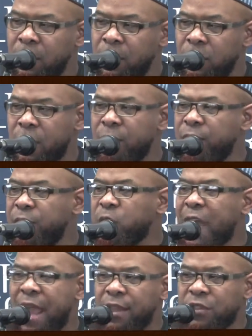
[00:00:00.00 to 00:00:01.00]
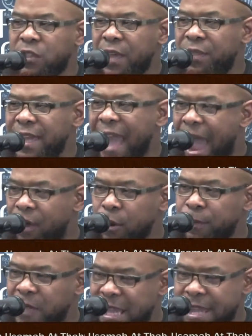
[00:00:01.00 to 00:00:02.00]
Some of the scholars said the
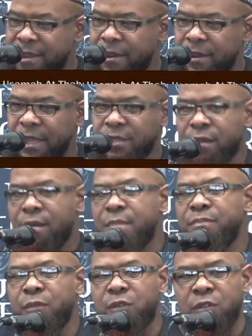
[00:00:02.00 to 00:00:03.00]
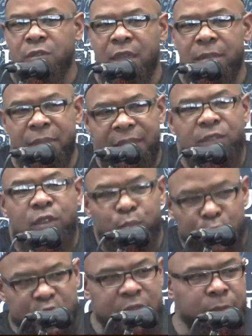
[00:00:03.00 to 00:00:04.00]
Arabs here is a Rams. It means the
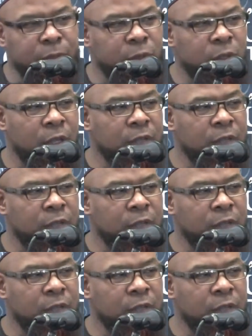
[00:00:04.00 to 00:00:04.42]
Muslims.